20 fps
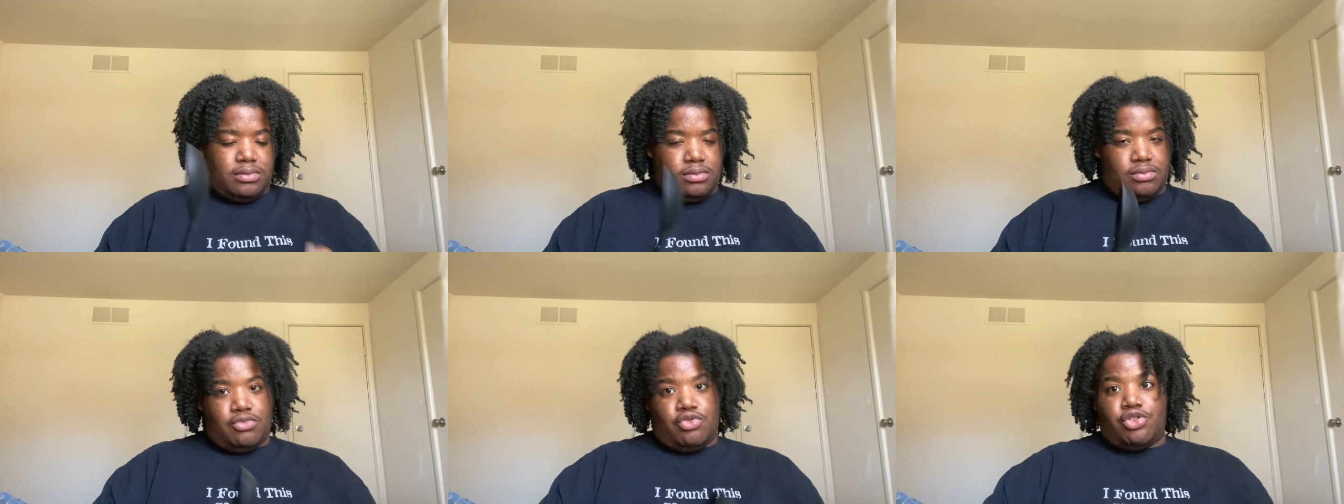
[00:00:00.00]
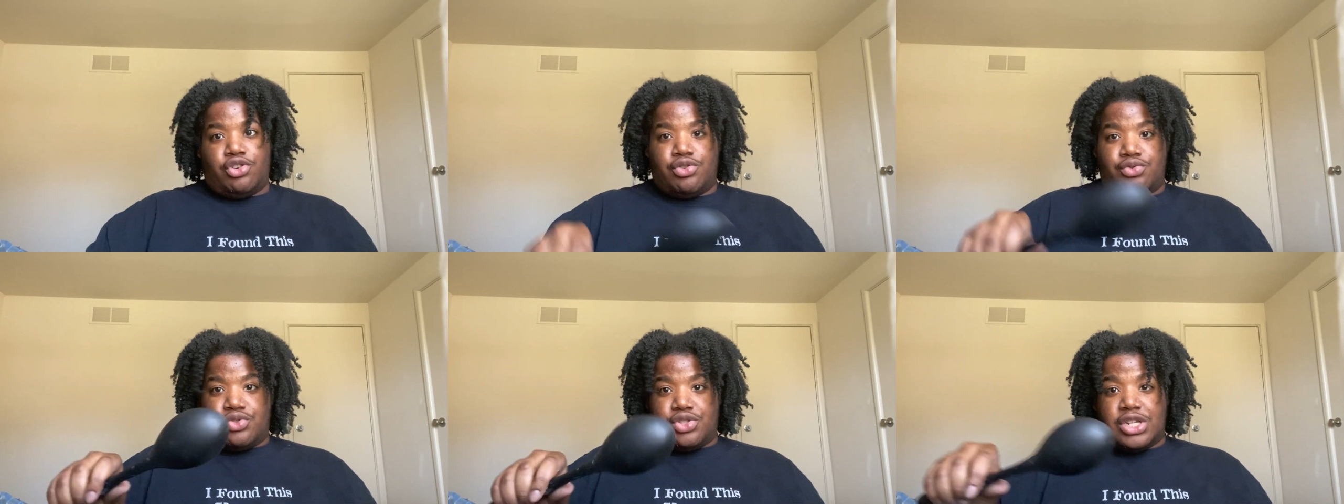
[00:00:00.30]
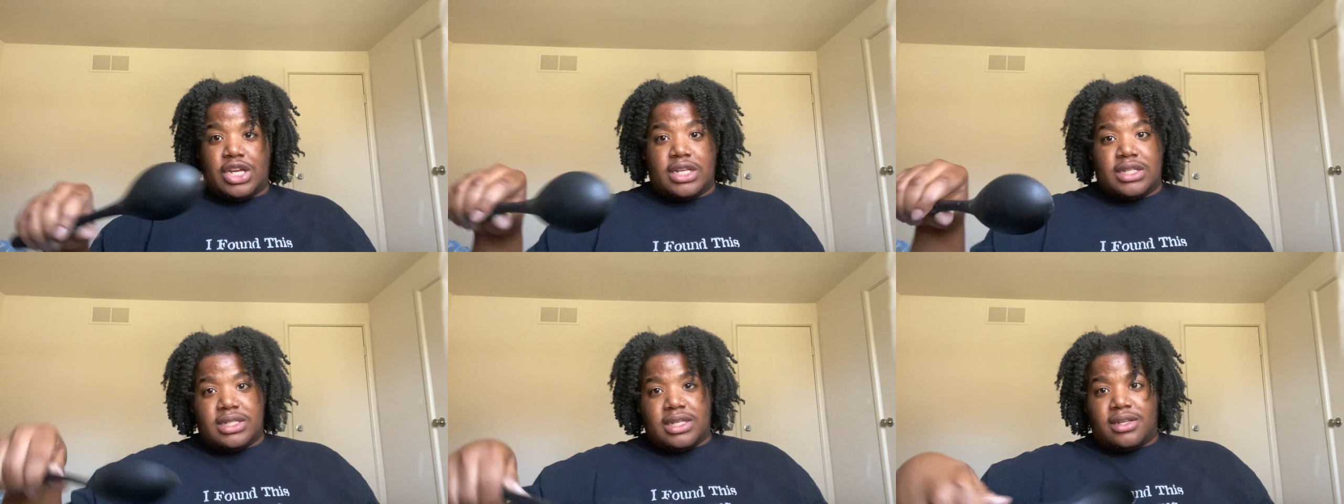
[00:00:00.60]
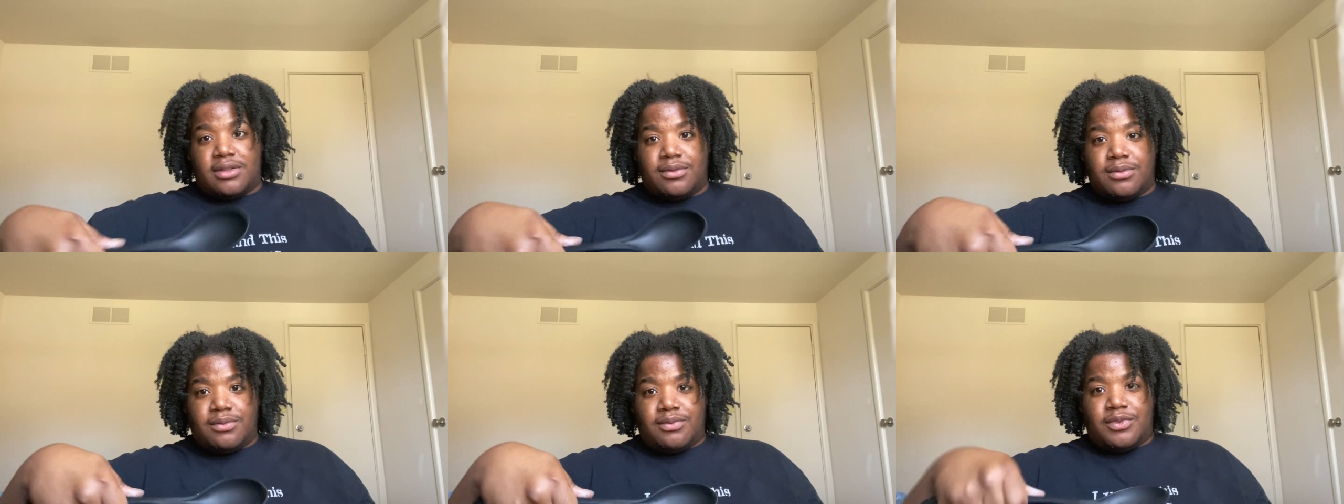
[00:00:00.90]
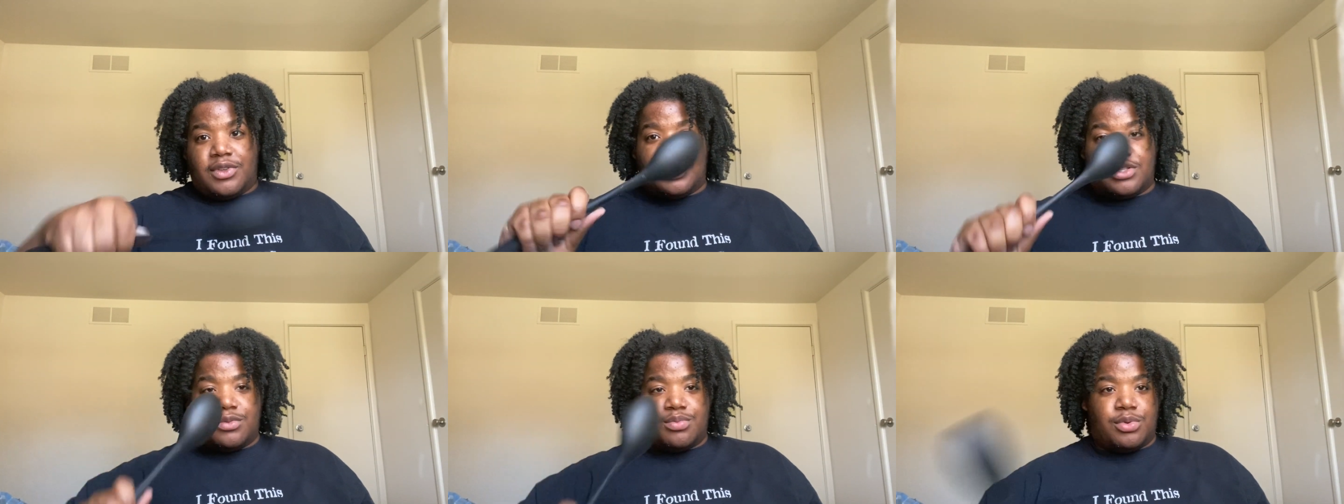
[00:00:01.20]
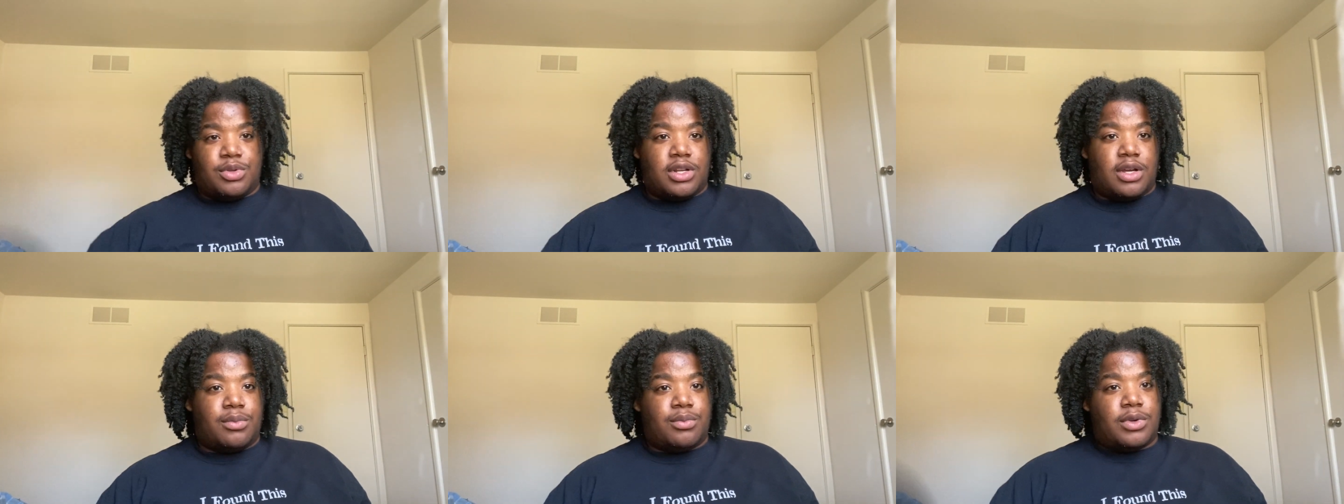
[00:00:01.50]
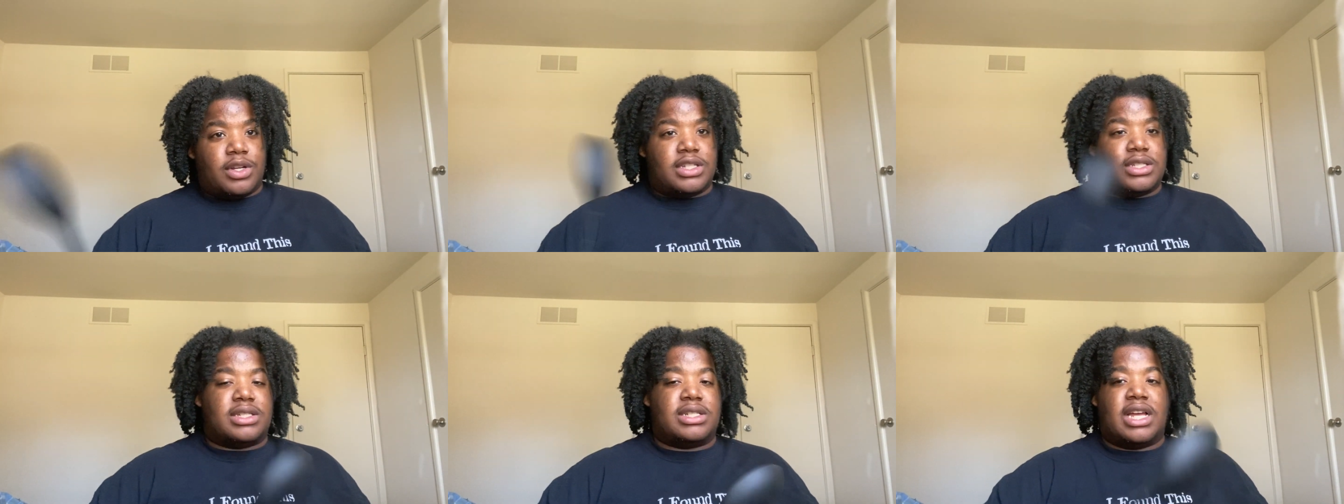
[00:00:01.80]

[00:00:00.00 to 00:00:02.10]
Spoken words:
or you just can fill the spoon up once.